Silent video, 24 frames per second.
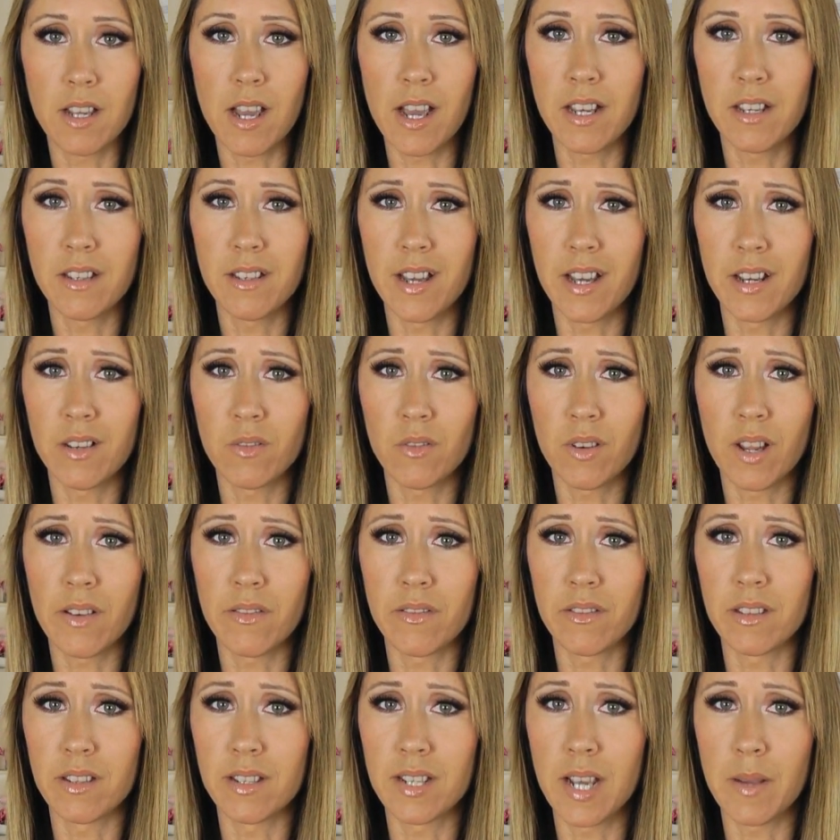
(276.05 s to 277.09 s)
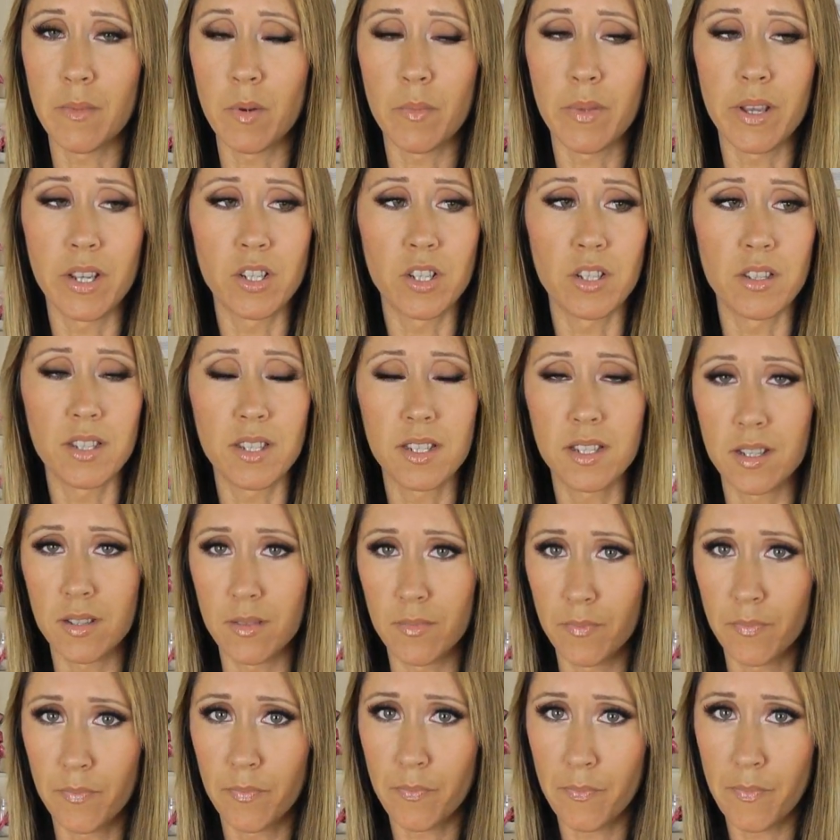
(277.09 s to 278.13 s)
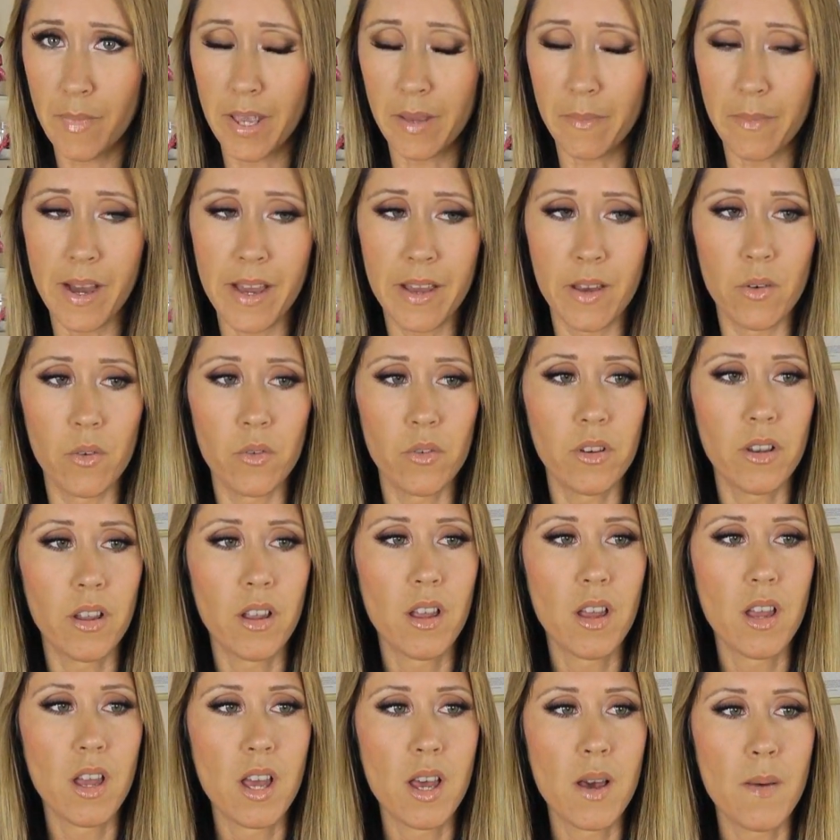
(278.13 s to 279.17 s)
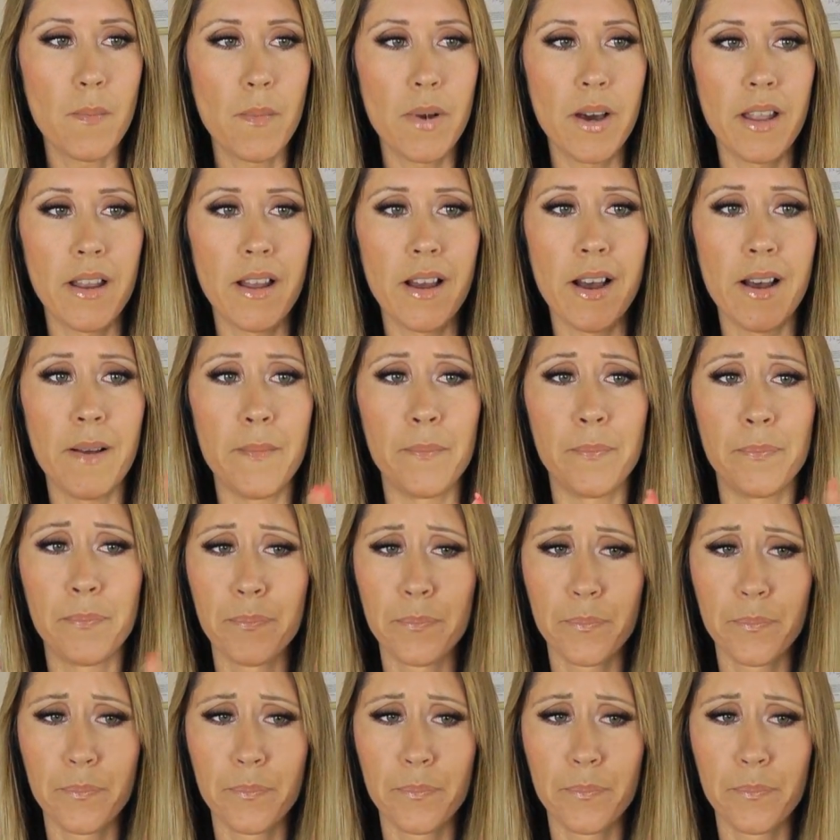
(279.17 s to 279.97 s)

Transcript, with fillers: I, I don't have the time or patience to make my own. But um,